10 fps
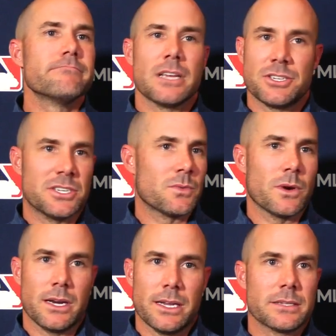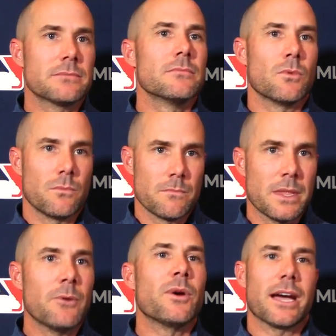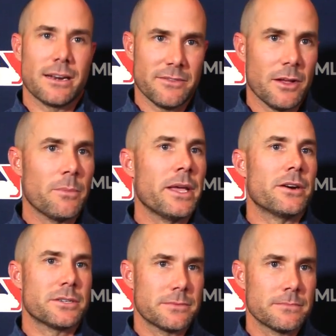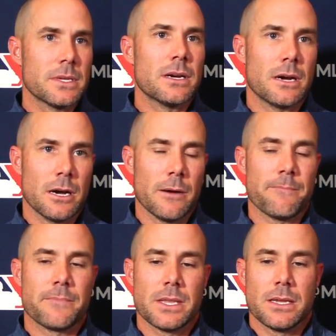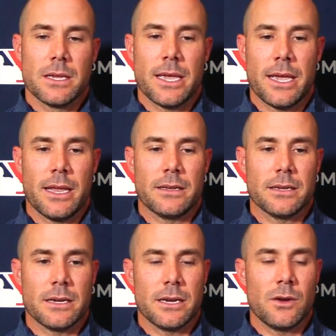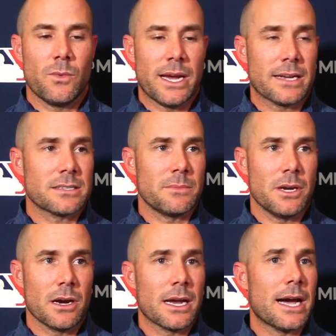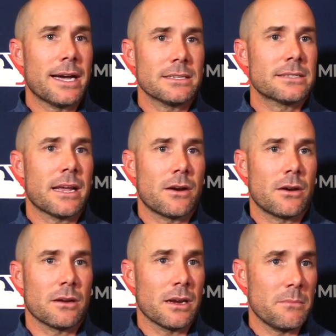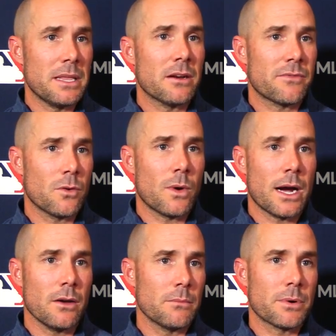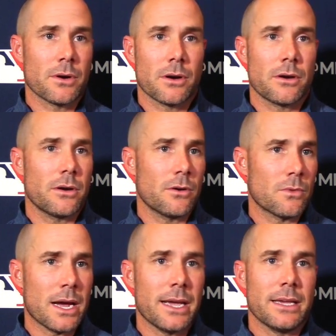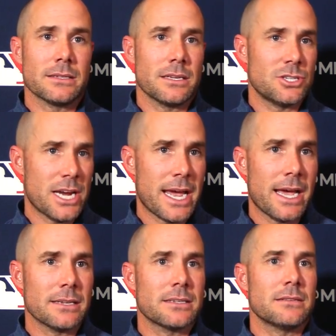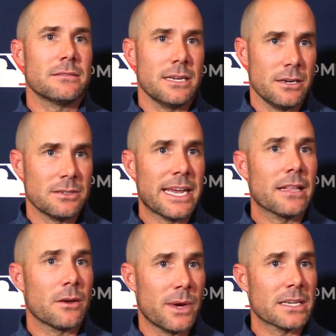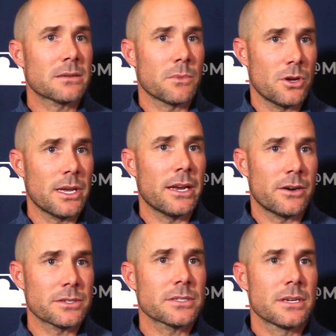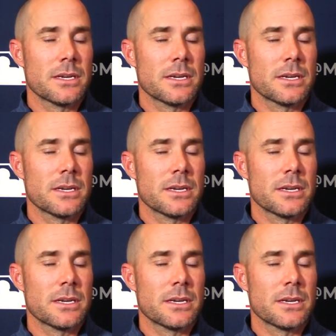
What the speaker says: It's just what it is. We got to develop hitters. And we got some young guys that are going to be there for a while, and Berger and Arias and Jazz and Dela. We got some good hitters.